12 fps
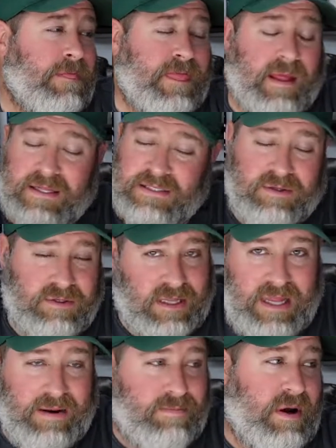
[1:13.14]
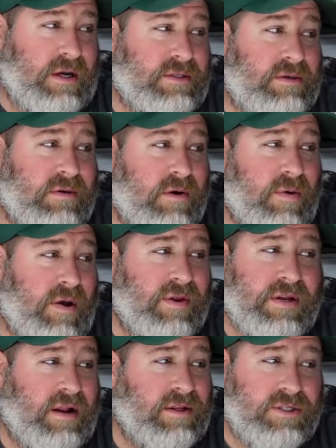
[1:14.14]
And listen, there's a lot of buzz around the
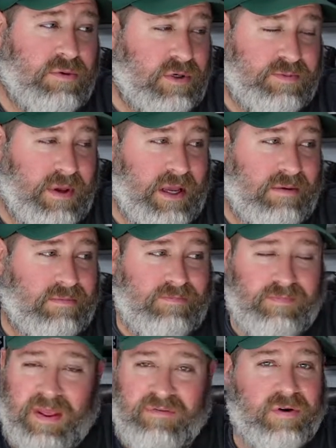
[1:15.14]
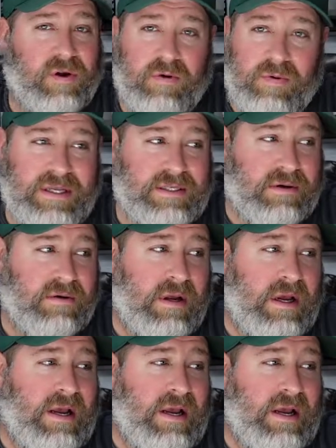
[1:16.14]
Titleist Tour Speed, and for good reason.